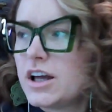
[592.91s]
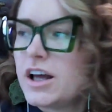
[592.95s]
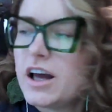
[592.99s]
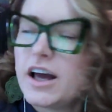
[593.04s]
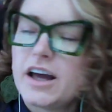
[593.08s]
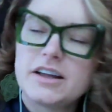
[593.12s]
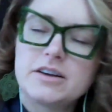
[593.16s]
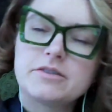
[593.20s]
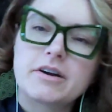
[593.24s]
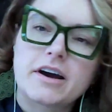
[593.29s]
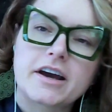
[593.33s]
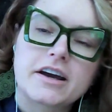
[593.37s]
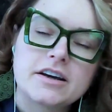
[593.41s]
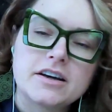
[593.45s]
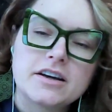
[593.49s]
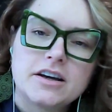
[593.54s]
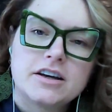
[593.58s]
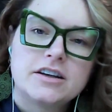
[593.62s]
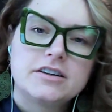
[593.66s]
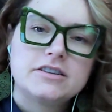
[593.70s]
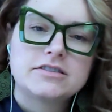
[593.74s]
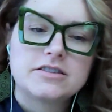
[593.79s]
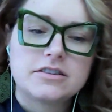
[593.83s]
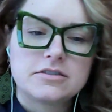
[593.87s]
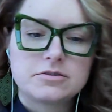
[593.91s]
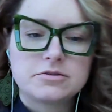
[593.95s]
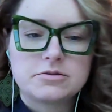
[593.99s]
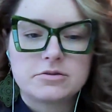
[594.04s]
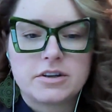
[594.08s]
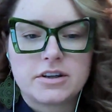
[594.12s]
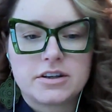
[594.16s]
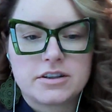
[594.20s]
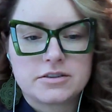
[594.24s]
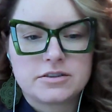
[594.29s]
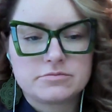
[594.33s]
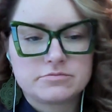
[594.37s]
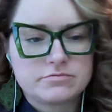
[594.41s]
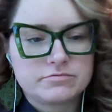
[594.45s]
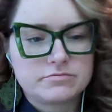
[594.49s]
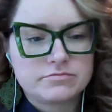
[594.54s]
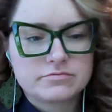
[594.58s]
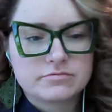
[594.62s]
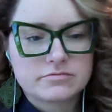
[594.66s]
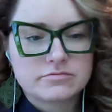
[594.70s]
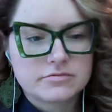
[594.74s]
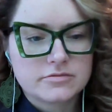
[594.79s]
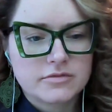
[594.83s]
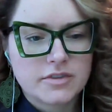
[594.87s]
Anyway, so
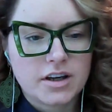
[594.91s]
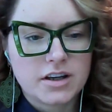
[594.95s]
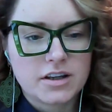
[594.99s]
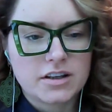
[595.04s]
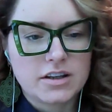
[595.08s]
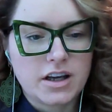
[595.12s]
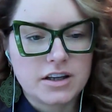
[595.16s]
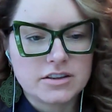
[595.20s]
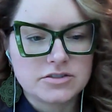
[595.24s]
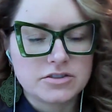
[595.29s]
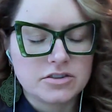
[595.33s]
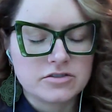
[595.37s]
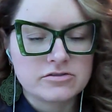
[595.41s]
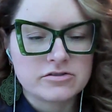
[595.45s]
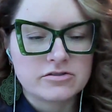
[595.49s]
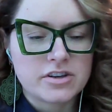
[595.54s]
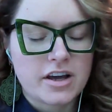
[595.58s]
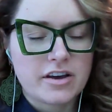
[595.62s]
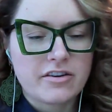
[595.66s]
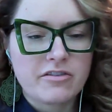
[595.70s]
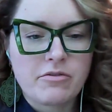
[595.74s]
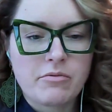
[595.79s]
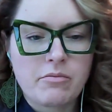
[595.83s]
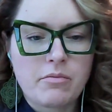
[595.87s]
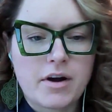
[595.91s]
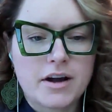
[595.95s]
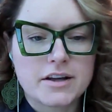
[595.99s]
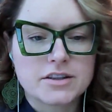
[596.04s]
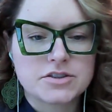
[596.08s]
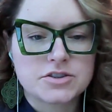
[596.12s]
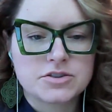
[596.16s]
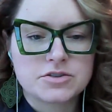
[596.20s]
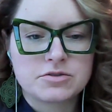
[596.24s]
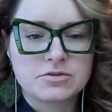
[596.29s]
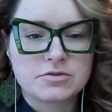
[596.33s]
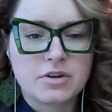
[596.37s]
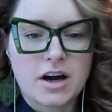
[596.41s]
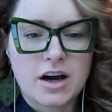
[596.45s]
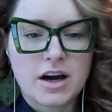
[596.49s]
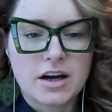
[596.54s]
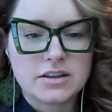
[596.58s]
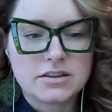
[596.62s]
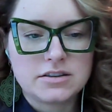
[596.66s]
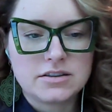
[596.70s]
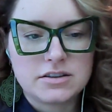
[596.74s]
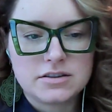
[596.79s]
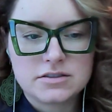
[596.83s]
I don't really have much to add.